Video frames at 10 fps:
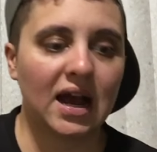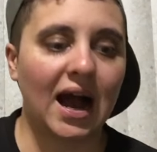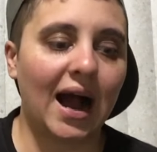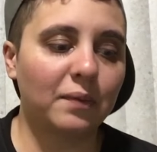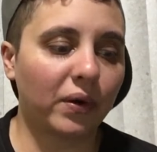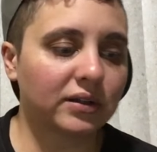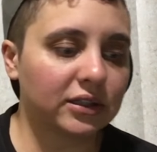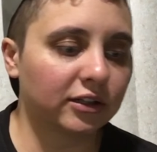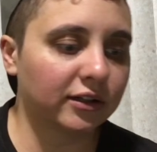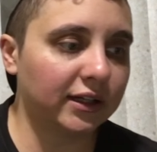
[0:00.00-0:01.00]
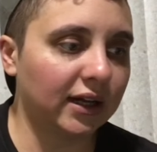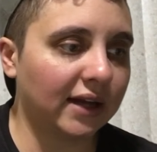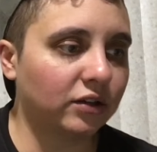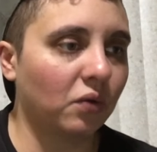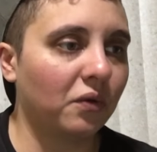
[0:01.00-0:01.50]
I personally, I
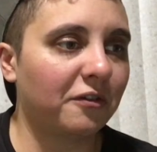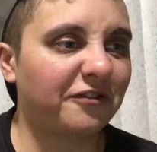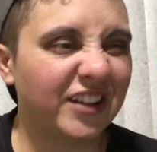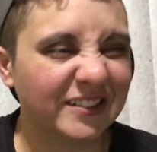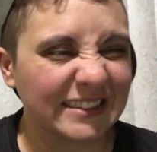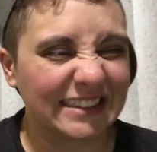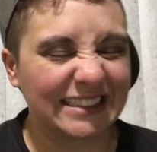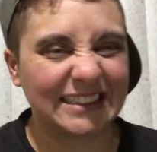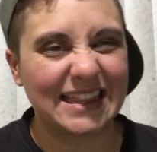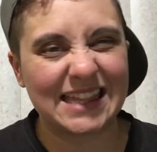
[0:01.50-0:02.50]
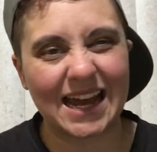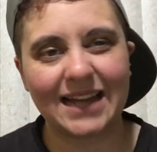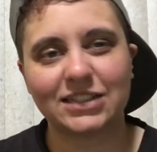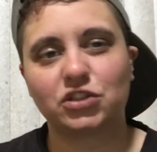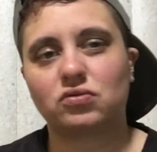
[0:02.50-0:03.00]
don't feel like
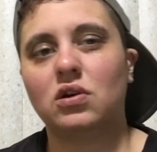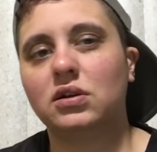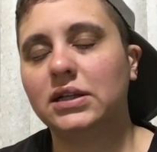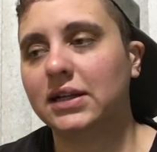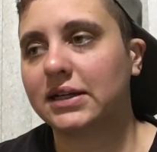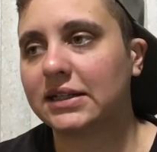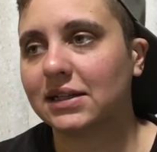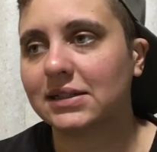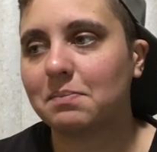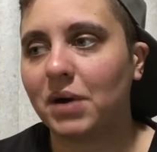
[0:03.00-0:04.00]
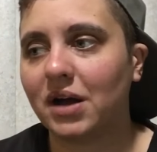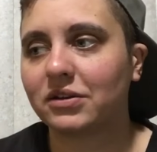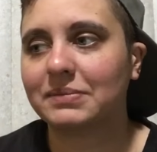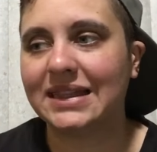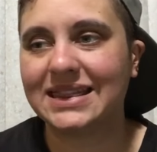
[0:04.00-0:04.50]
that strongly. Like, it doesn't bother
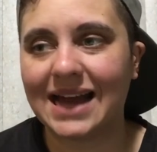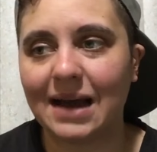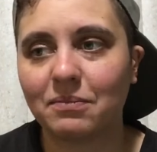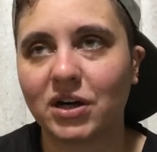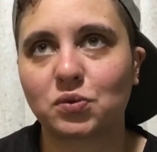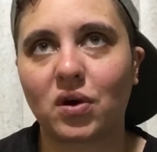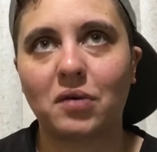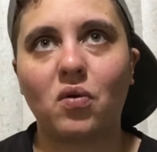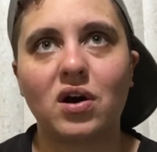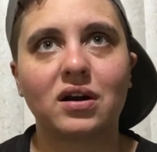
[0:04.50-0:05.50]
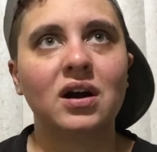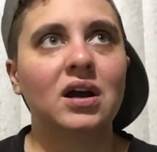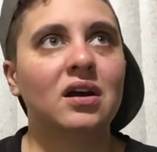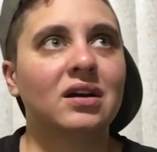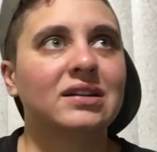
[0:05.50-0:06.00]
me that much where I want to,
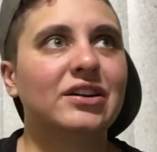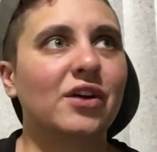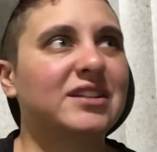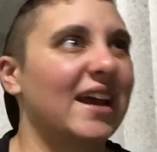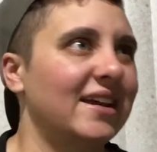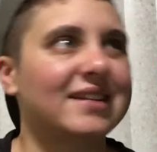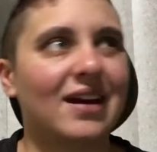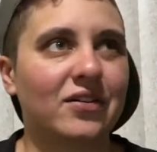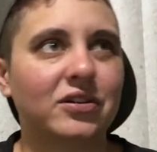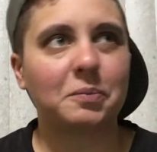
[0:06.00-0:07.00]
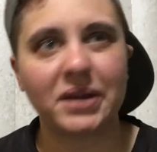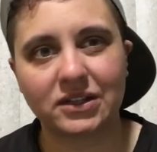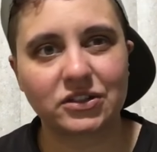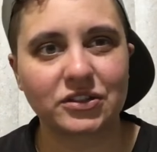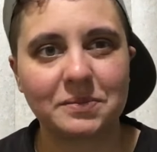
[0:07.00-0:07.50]
take down
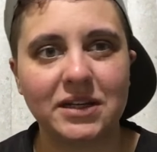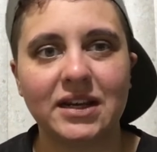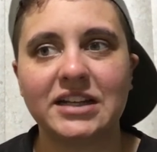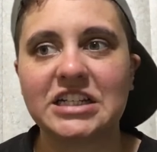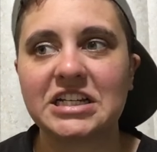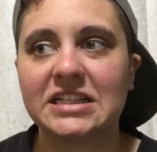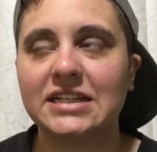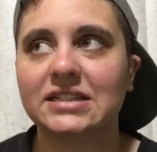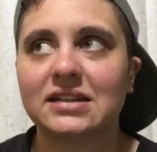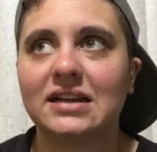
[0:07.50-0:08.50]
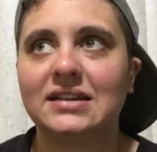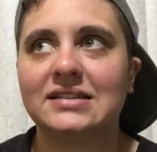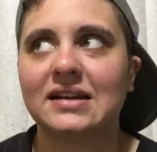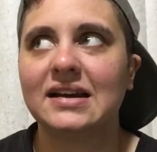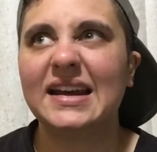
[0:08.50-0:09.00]
pictures of me. It just is
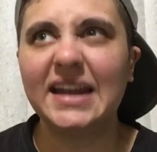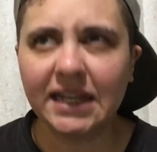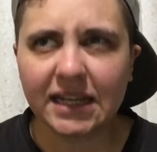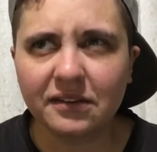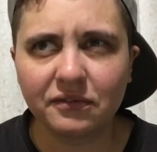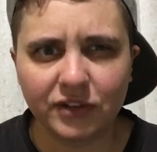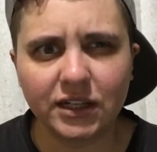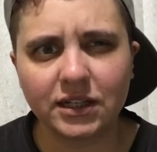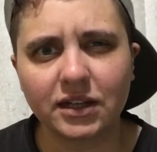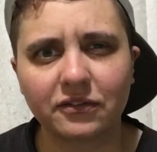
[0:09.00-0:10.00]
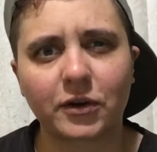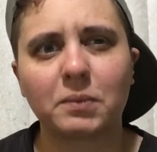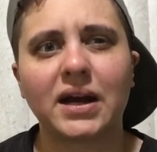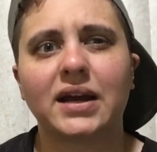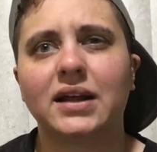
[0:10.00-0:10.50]
inconvenient for
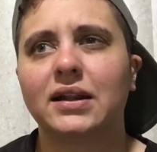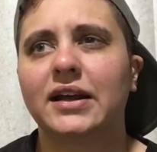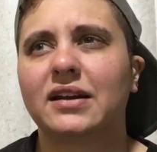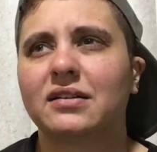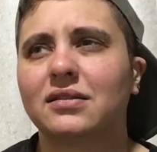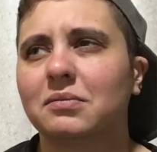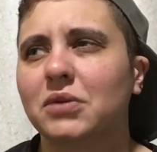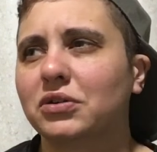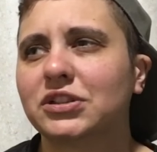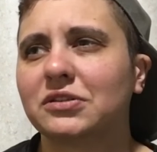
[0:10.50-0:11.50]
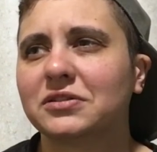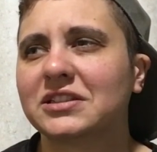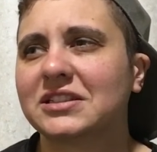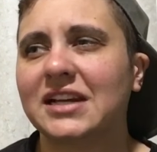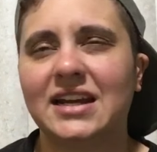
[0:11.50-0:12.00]
my, like, emotional
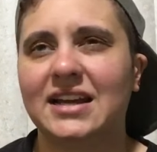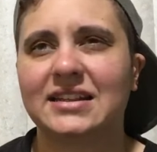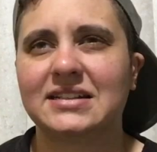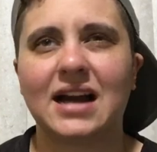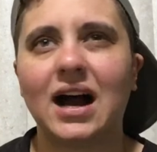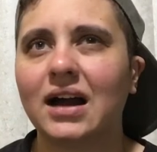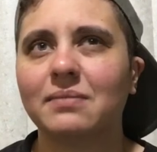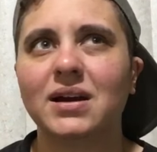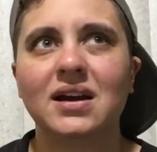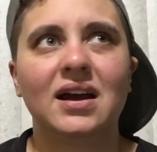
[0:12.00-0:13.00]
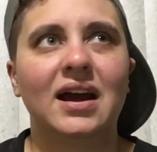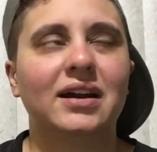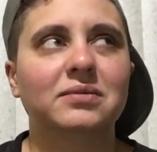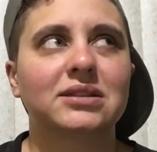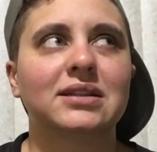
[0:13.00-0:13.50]
state at the time. And
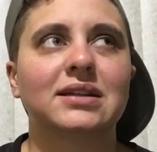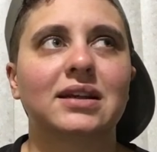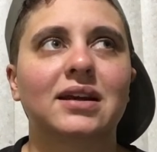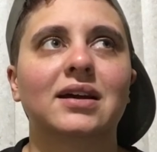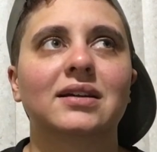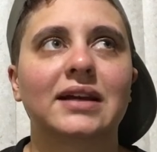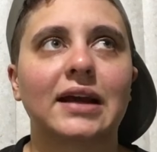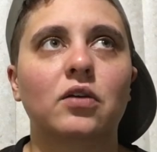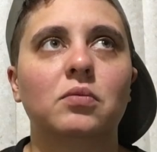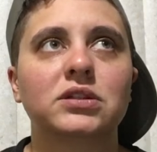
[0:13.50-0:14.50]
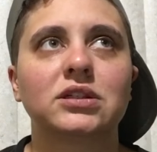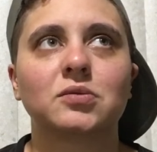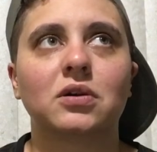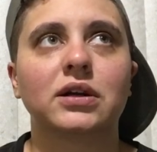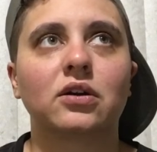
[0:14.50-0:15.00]
I'm just like, yeah, like, I almost just
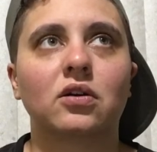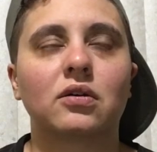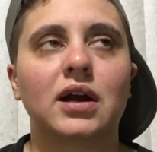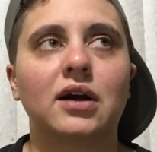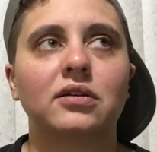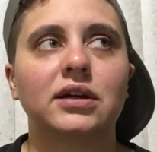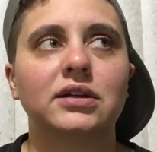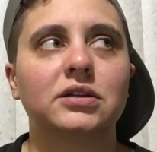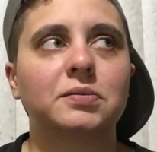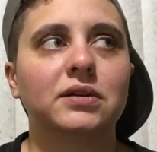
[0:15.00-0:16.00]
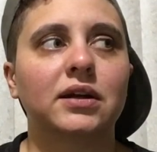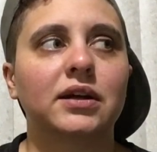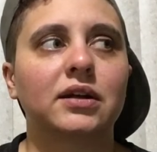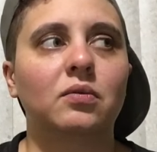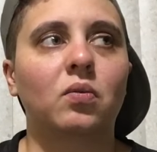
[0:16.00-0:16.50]
want to go around and just be
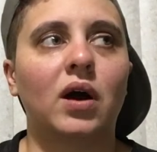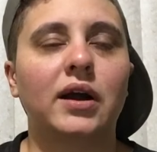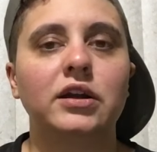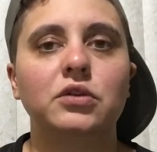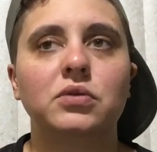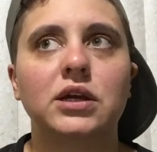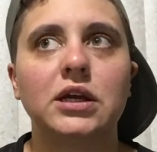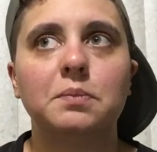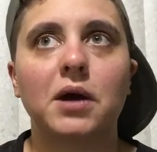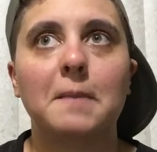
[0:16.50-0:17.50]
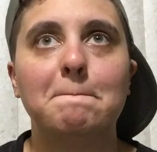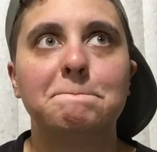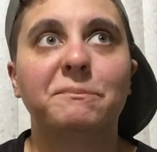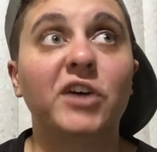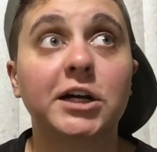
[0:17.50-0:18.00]
like, why do you keep a
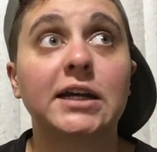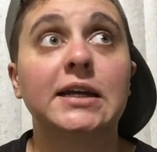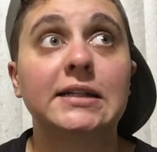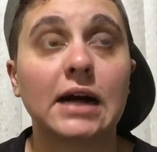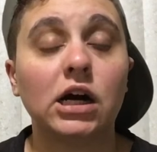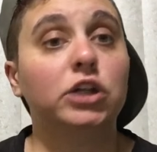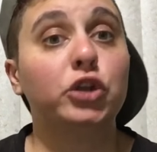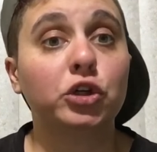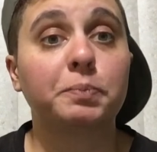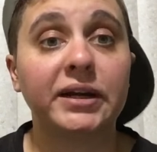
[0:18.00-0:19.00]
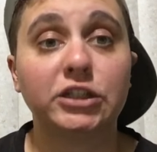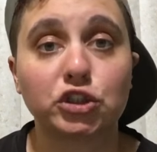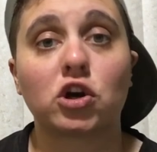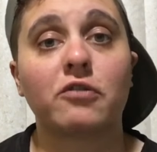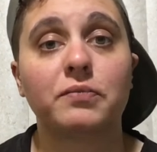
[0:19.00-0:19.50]
fucking toddler
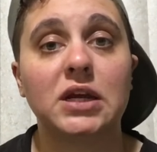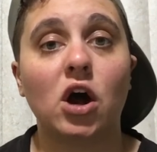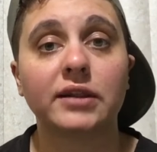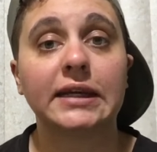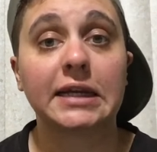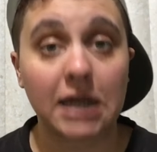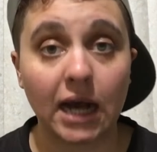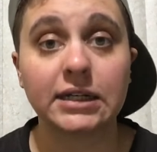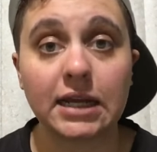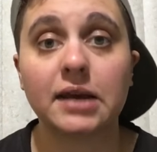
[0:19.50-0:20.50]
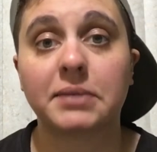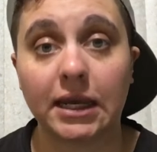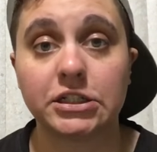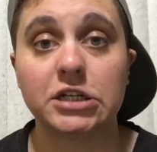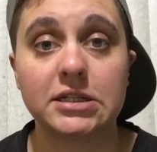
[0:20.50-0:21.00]
picture of me on the goddamn
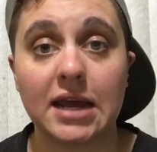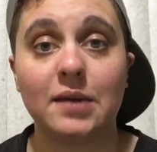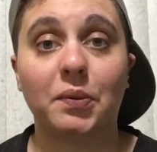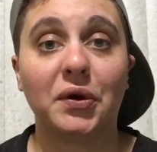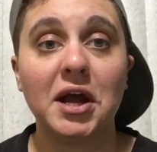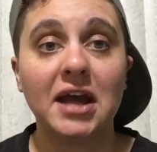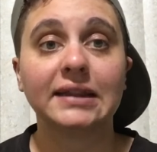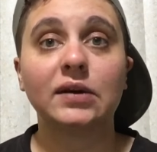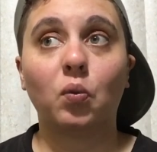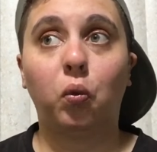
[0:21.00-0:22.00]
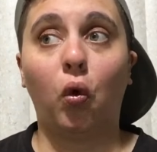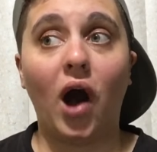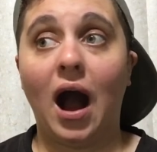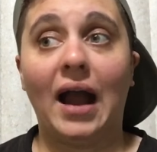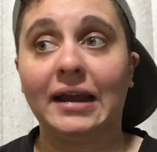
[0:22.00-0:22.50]
kitchen table? Like,
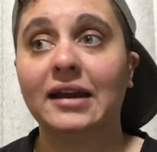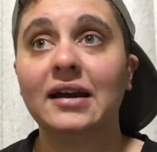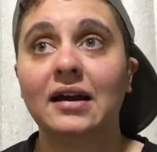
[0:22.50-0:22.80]
why?